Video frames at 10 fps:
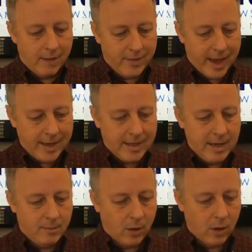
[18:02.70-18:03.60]
that
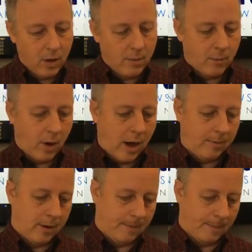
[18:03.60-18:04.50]
deeper
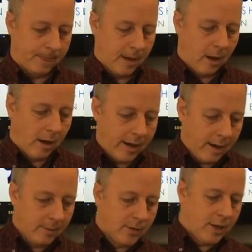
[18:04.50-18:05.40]
problem. All right, number
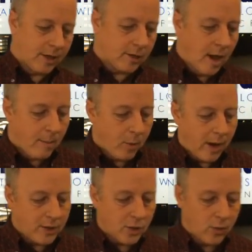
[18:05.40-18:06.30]
6, press
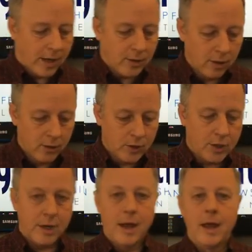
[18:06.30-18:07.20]
to
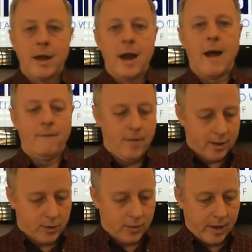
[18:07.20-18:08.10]
resolution, not
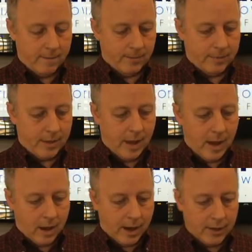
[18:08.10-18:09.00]
victory. All
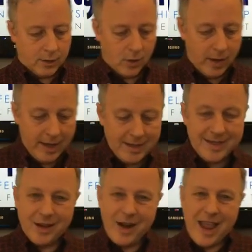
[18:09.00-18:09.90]
right, so is
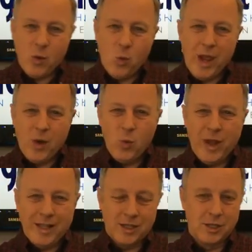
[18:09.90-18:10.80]
there a win-win
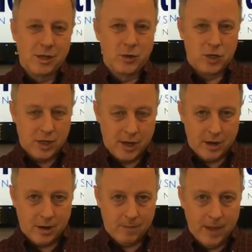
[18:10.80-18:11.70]
solution here?
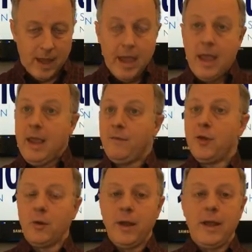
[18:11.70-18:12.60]
If
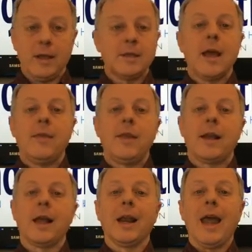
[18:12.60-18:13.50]
there is, then
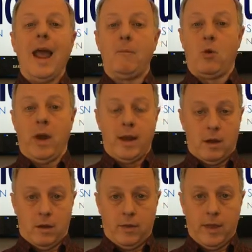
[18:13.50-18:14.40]
collaborate
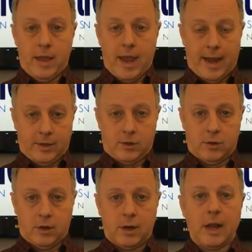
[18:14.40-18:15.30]
on the answer.
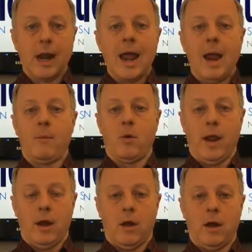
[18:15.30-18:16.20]
Collaborate
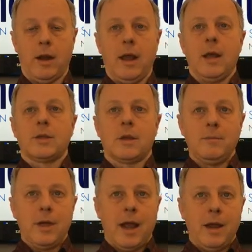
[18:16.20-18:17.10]
on it.
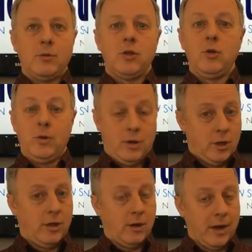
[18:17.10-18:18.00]
Sometimes
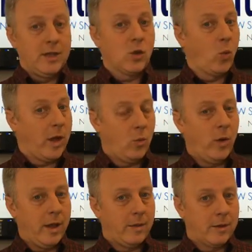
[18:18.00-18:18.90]
there is a
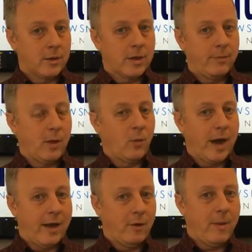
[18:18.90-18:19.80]
win-win. There's something where
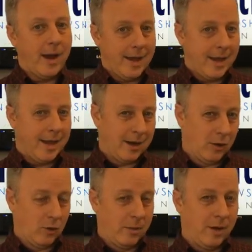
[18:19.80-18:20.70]
everybody can get a little
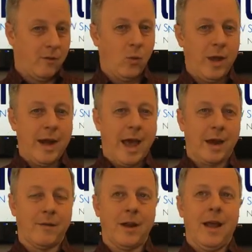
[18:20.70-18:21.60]
bit of a win out of
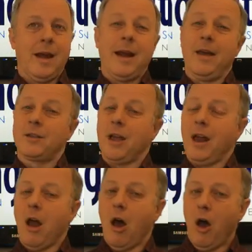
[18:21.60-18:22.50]
it. Now, it's
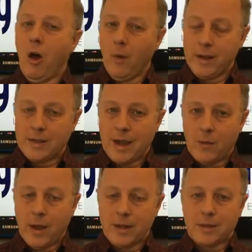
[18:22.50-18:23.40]
not always that
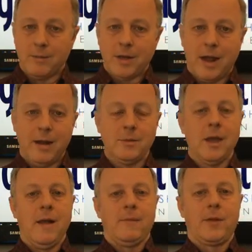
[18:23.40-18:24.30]
way. Sometimes
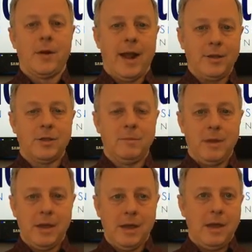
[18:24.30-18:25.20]
there has to
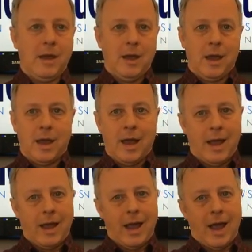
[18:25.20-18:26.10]
be,
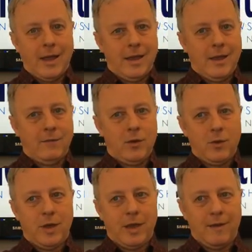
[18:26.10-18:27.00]
I give, you
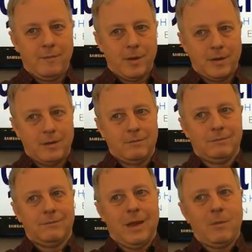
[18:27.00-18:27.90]
give, but
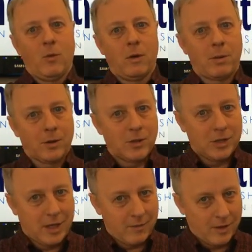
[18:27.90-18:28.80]
maybe one person's
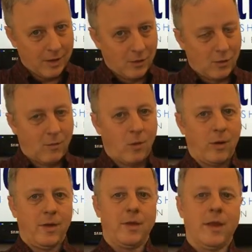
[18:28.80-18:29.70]
giving a little more
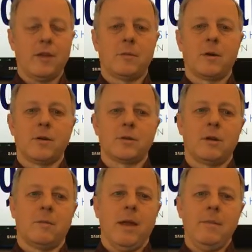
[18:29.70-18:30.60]
than the other person. Or
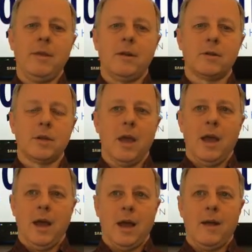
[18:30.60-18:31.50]
maybe there's
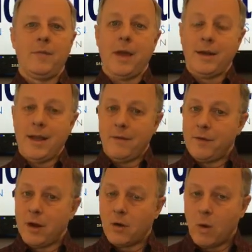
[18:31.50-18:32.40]
a
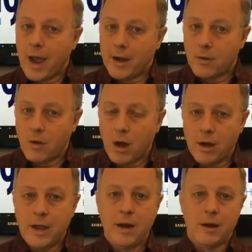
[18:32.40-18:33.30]
definite right and wrong
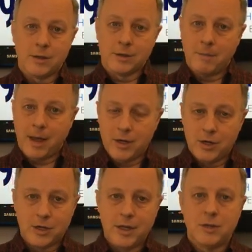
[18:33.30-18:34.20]
here. Somebody just
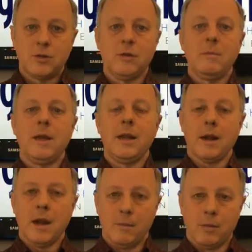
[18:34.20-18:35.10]
needs to admit it,
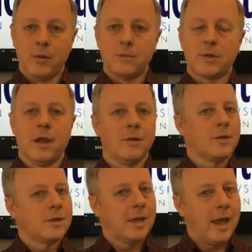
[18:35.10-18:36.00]
humble themselves and
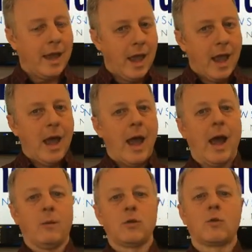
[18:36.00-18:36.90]
say, I
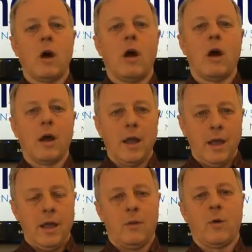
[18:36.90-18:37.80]
was wrong
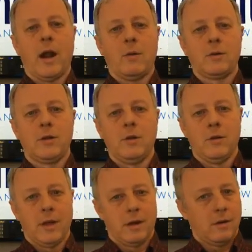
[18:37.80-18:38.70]
in what I was
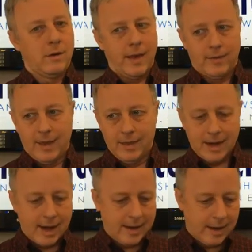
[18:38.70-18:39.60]
doing or in that thing that I
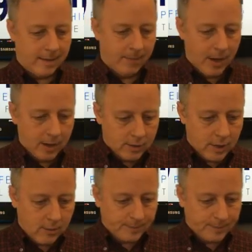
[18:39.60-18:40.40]
did. So